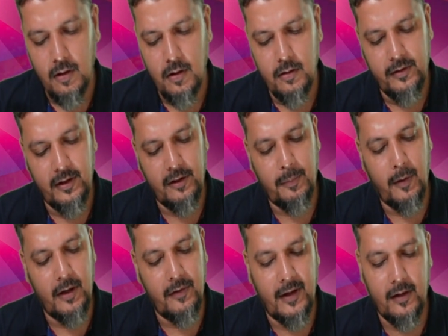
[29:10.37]

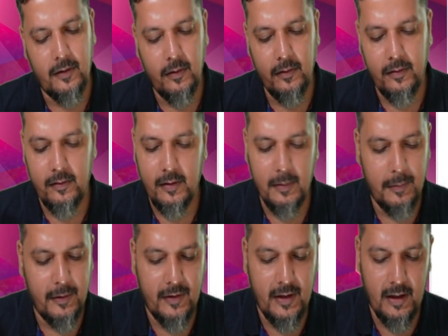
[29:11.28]
6.5 crores in
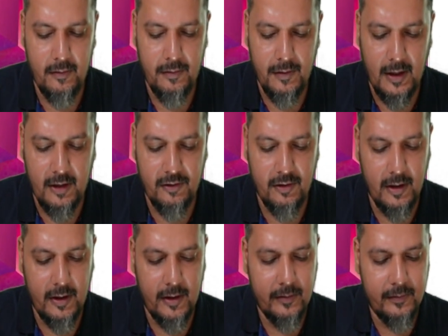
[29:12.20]
preceding financial
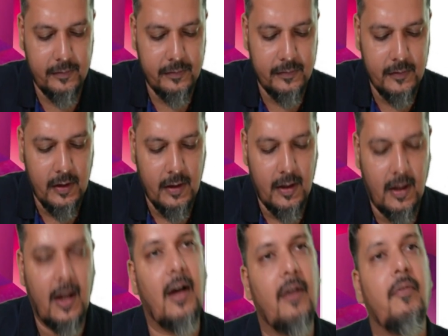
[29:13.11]
year.
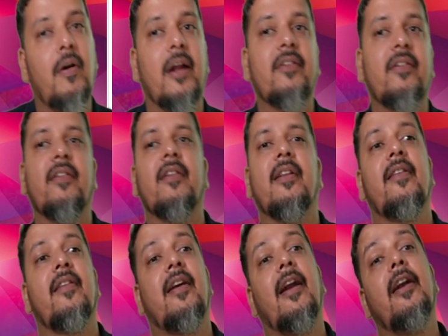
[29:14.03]
For HSN, that's
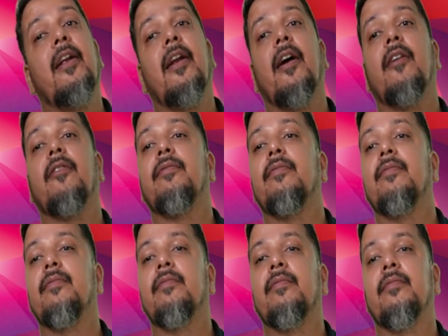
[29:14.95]
the criteria.
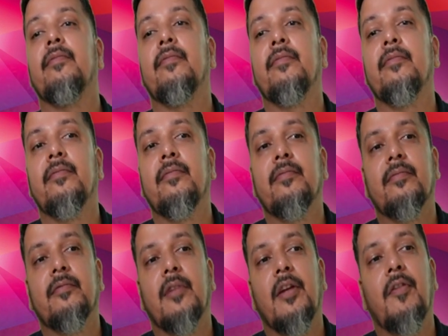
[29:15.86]

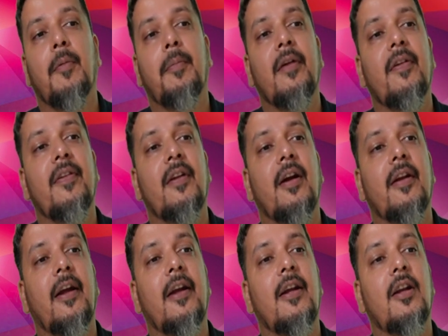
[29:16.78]
If your previous year
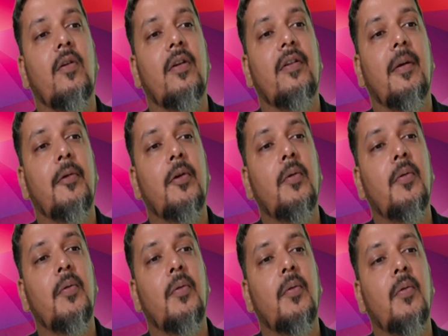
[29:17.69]
aggregate turnover is up to
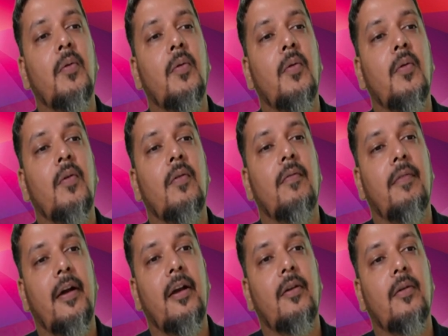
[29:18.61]

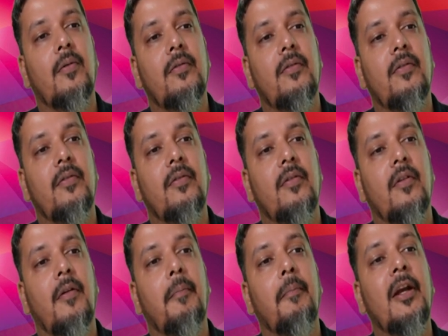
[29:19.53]
5 crores,
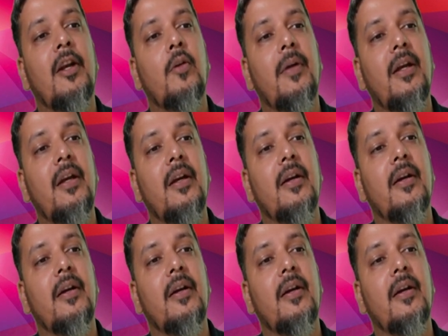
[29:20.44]
B2B